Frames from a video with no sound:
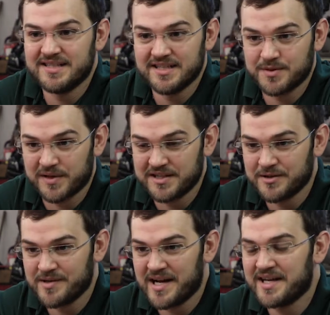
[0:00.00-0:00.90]

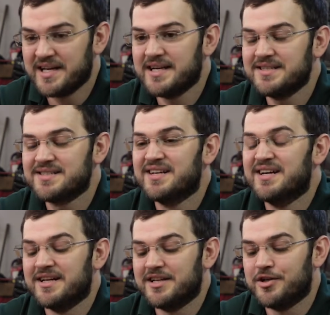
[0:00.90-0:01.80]
1022 nowadays,
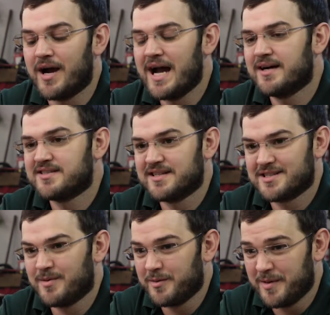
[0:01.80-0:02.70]
your housing
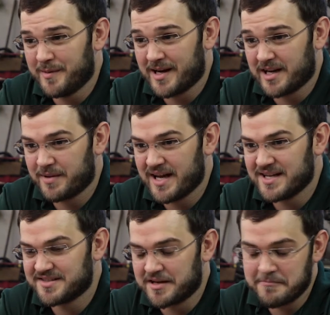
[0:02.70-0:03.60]
is going to be made out of
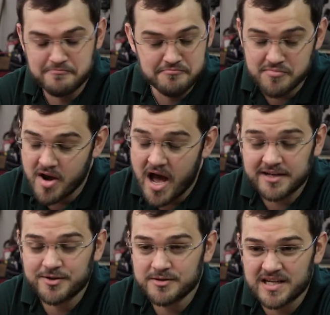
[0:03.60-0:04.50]
plastic.
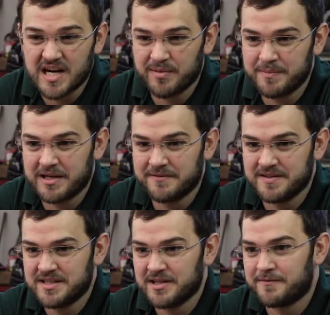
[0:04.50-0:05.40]
Not too terribly big of a
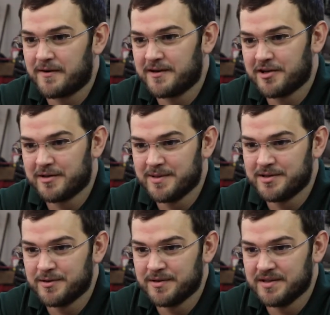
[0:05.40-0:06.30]
deal if all you're going to be
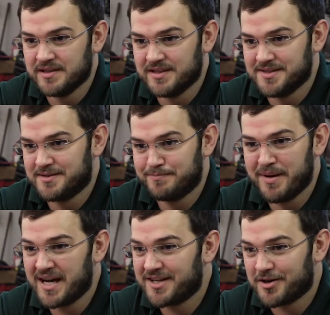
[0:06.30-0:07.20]
doing is
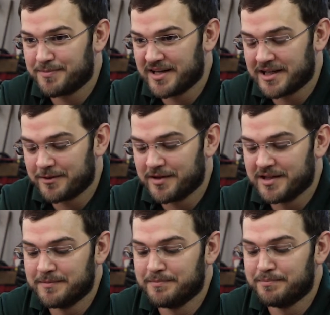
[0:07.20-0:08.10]
backyard plinking with
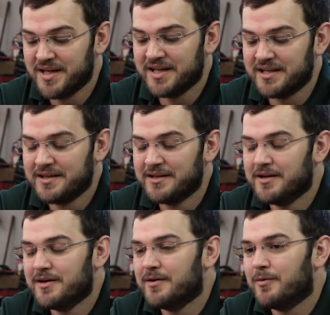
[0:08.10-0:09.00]
it, but
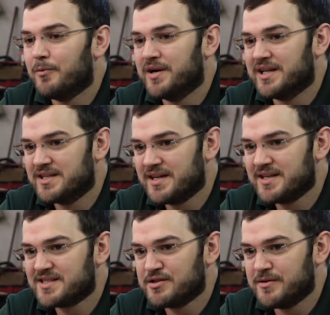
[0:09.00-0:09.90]
what it
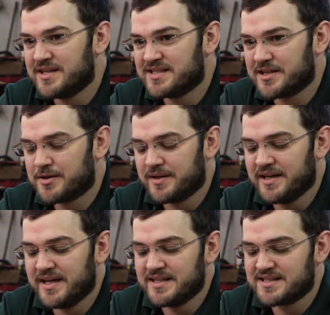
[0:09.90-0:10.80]
does do is it
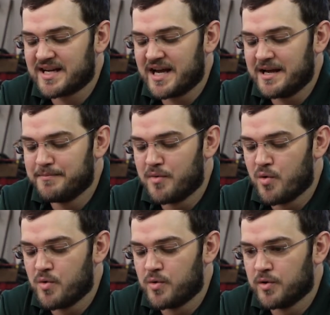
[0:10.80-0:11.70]
creates a
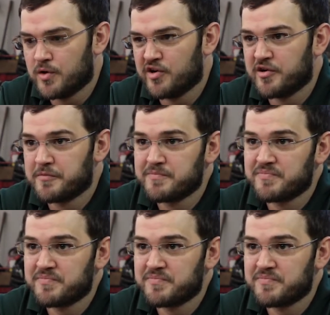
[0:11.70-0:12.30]
more,